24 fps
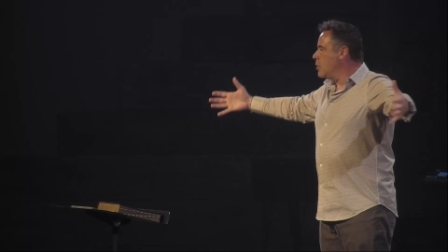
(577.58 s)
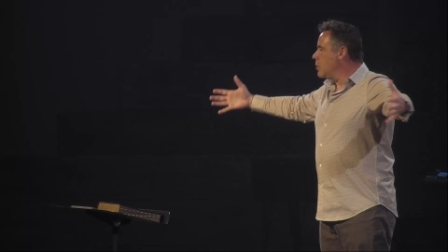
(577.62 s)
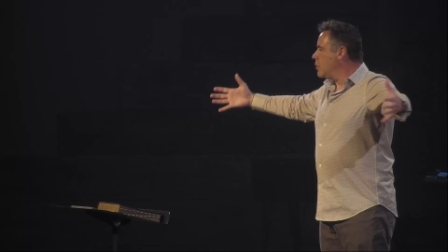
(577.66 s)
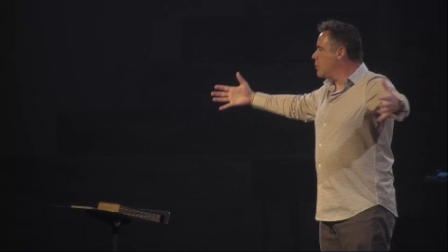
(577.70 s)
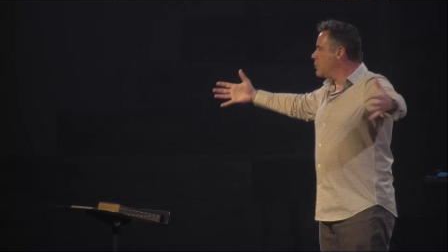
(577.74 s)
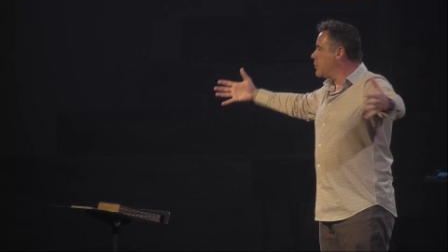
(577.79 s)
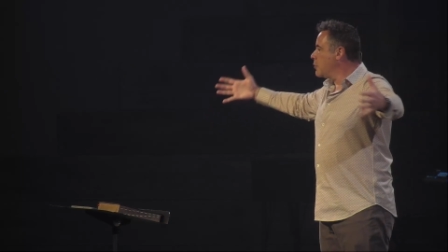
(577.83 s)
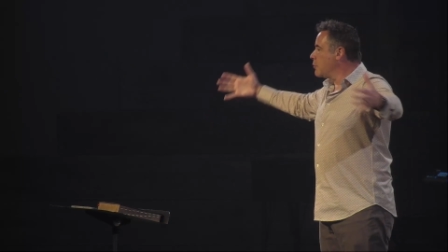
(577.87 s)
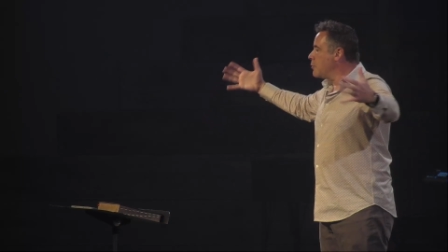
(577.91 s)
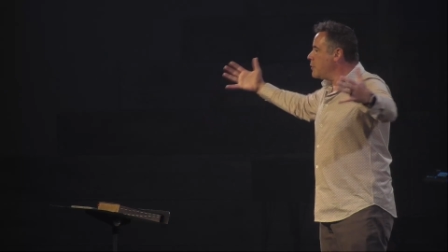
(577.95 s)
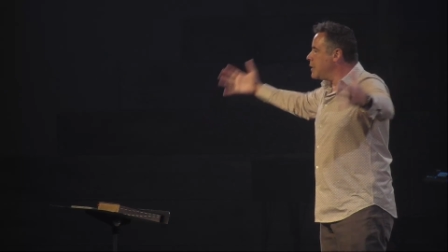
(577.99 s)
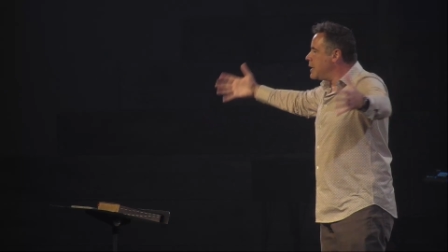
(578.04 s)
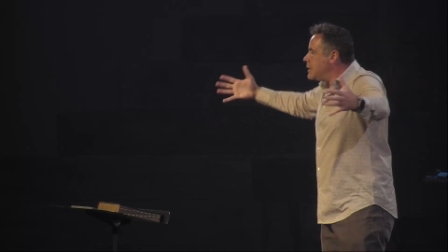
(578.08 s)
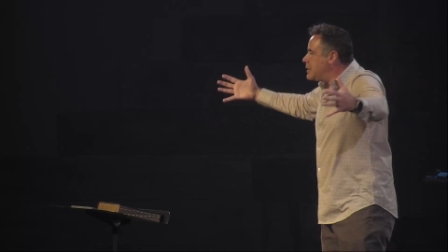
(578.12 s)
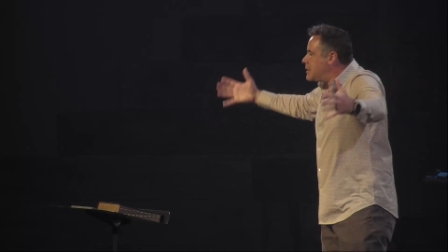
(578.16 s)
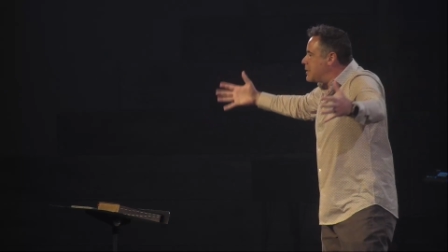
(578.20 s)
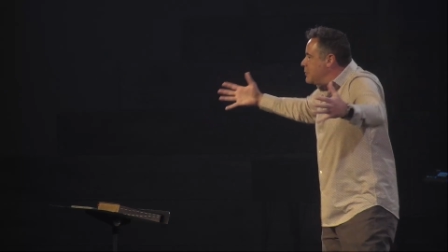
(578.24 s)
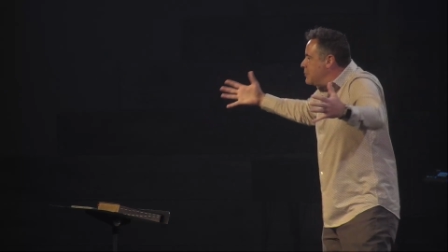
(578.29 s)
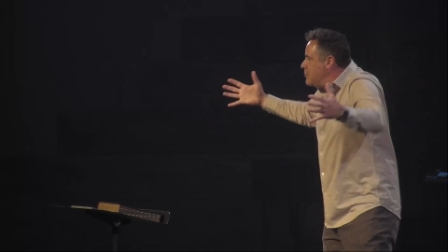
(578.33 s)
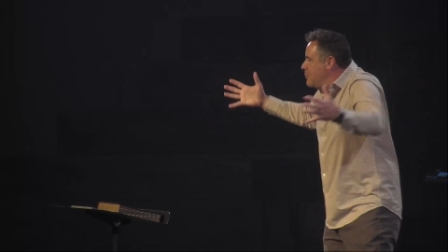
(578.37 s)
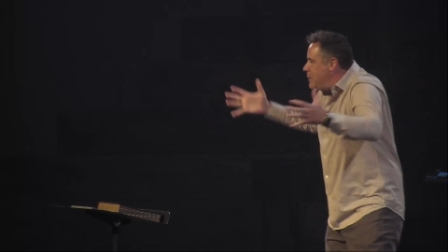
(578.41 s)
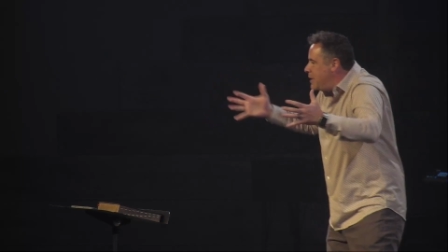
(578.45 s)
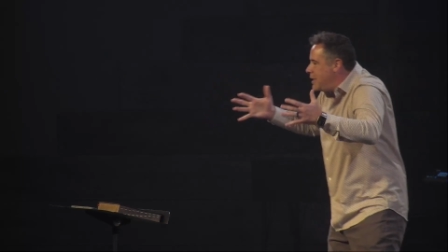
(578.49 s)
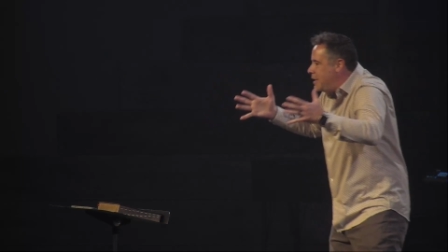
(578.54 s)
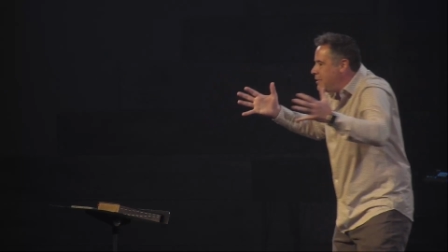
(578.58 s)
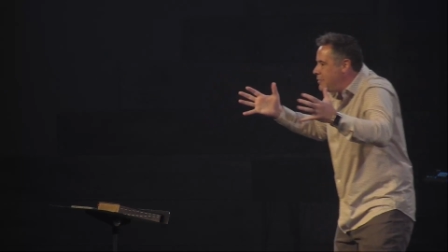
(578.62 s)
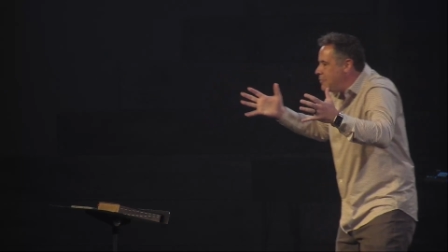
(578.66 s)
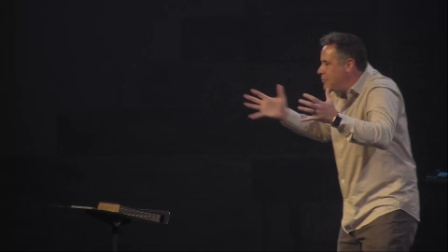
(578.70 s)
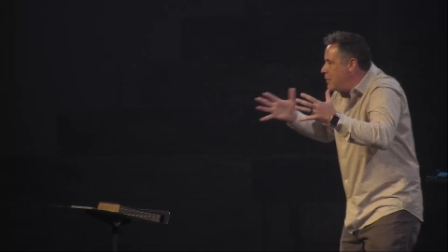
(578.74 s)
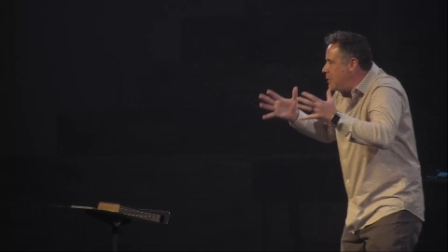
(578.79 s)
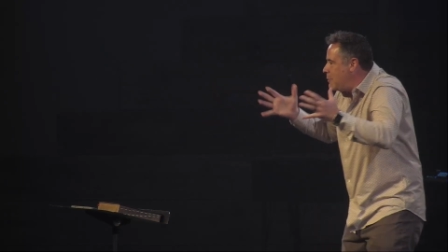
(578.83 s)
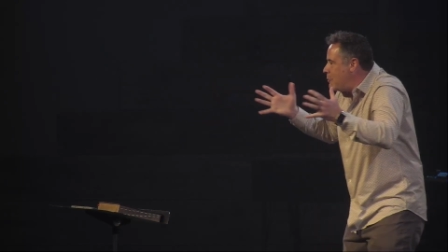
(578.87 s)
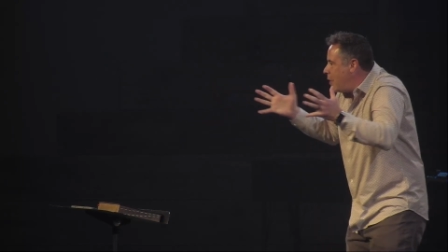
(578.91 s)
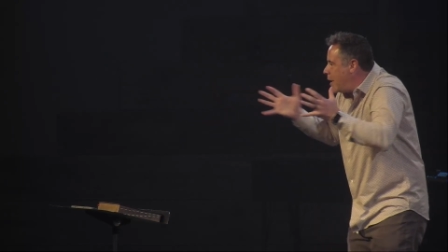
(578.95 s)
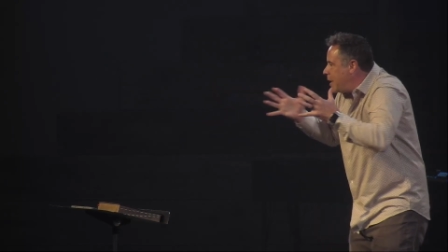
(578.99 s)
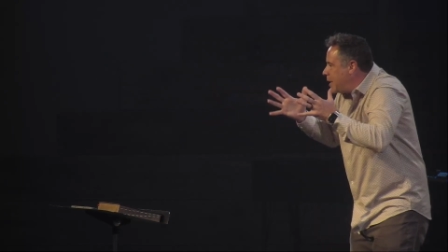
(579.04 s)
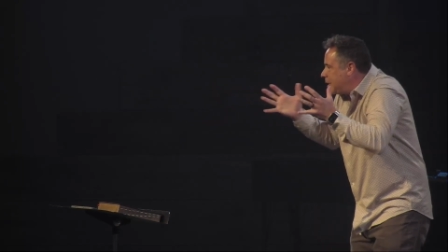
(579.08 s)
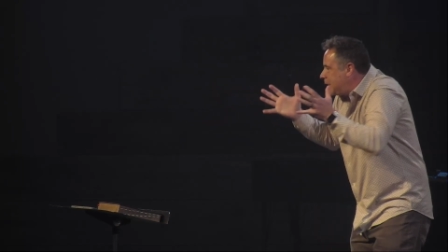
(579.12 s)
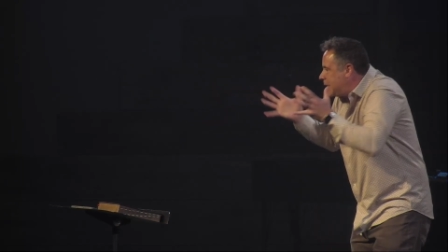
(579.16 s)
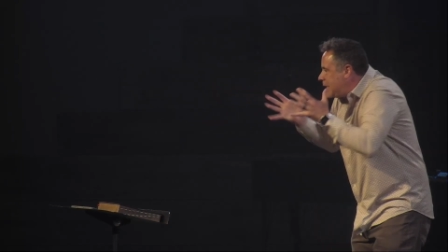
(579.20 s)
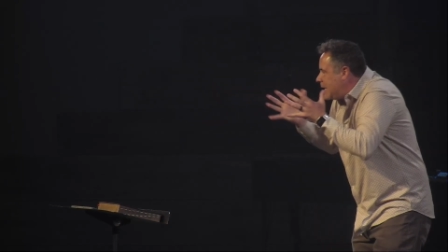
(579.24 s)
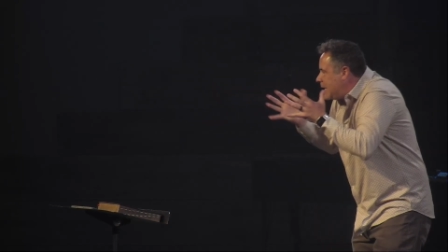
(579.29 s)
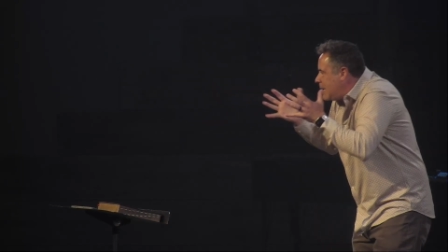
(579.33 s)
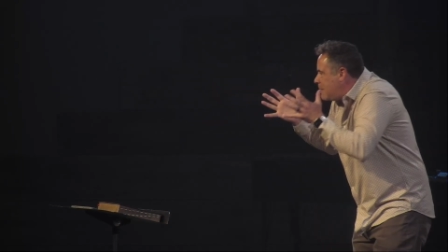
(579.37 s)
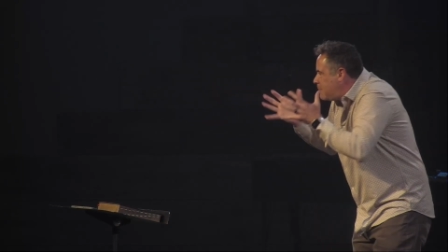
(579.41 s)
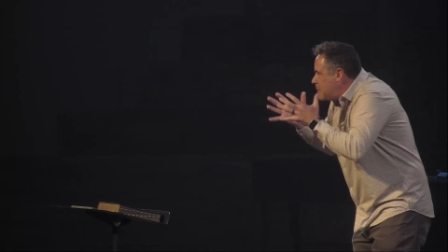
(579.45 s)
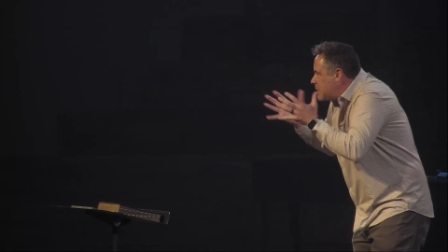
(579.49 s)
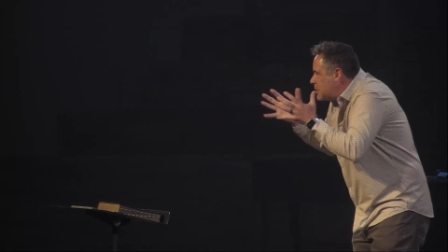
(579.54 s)
The reason we, we want to
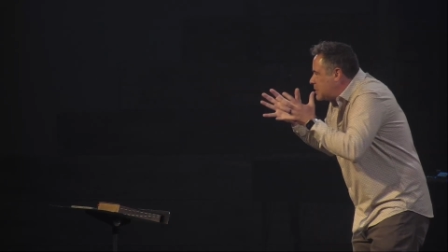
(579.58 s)
keep